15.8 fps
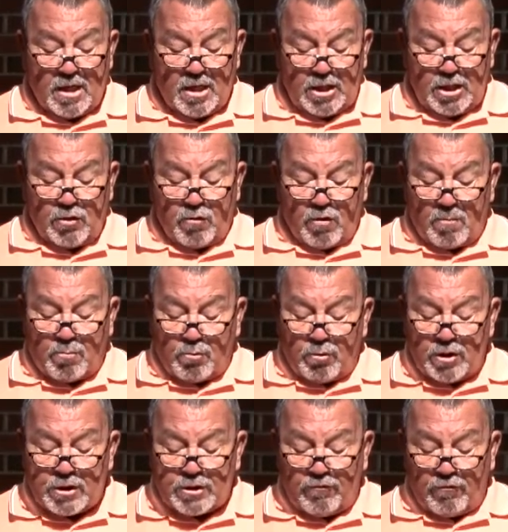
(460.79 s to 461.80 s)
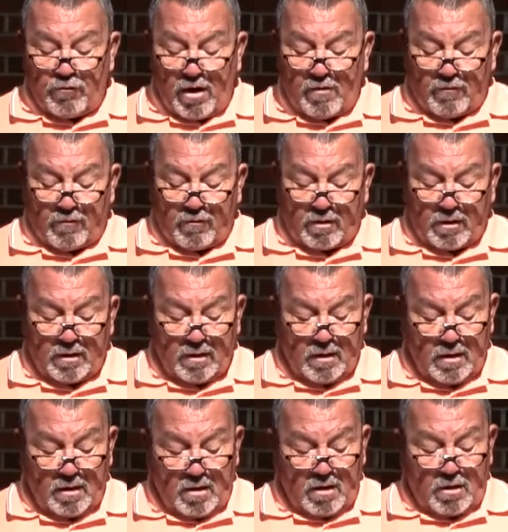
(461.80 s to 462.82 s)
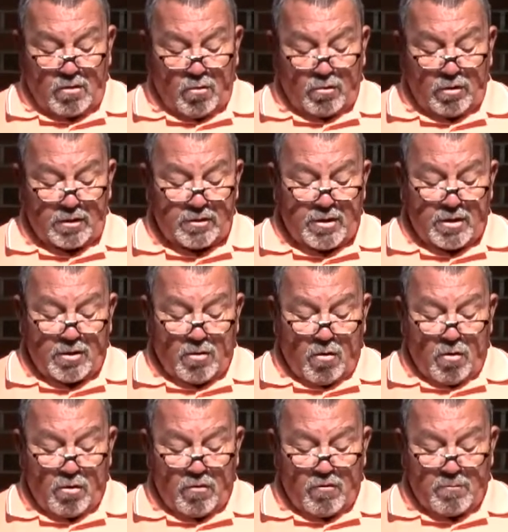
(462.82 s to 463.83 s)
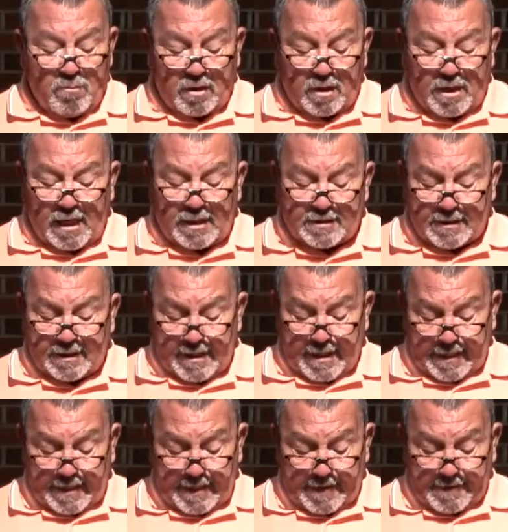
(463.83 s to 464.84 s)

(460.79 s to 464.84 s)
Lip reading: "You are a priest forever, according to the order of Melchizedek."